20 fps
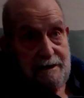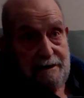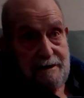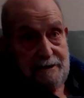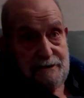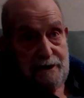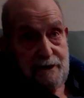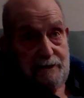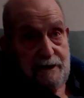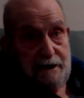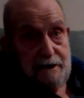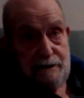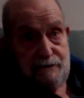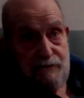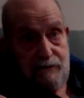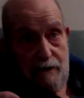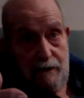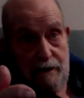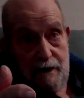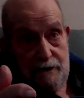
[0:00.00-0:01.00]
So they could
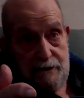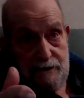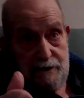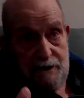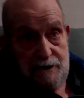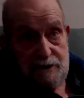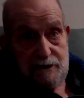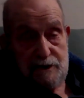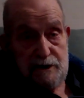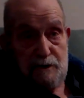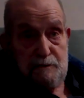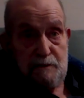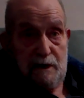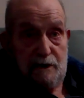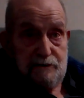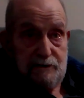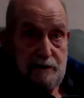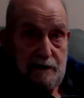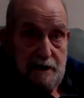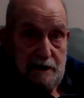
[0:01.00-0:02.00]
fire at these E-boats, so
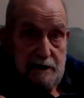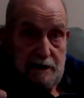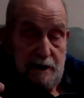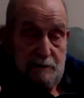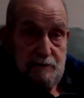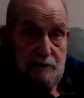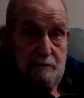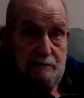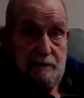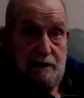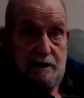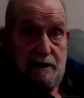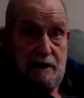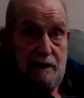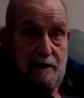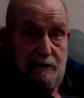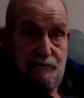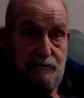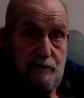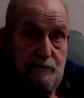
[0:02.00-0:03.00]
that kept them
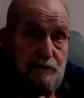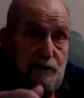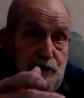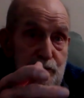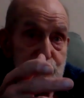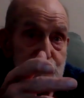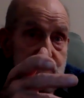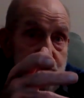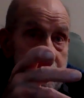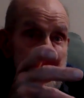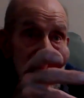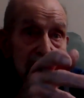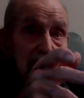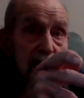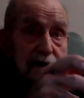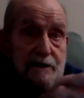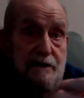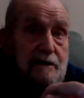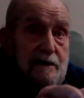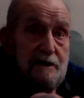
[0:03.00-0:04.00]
from using that
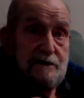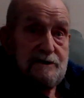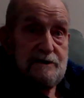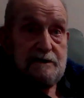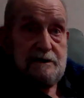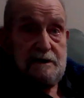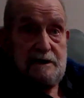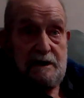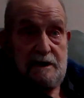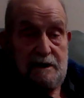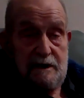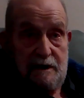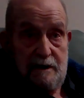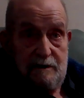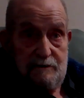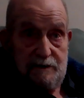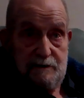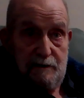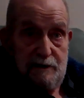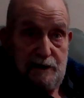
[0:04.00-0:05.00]
on us.
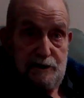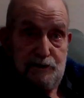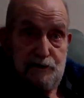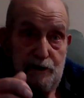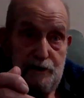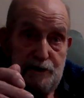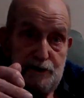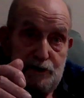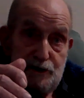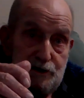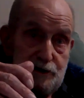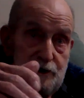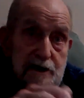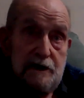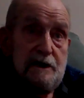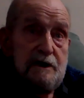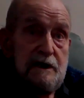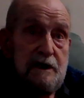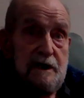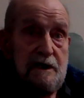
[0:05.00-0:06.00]
So they tried to sneak
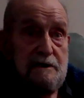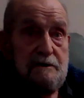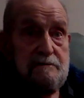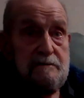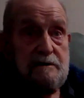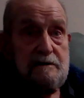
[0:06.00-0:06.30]
in,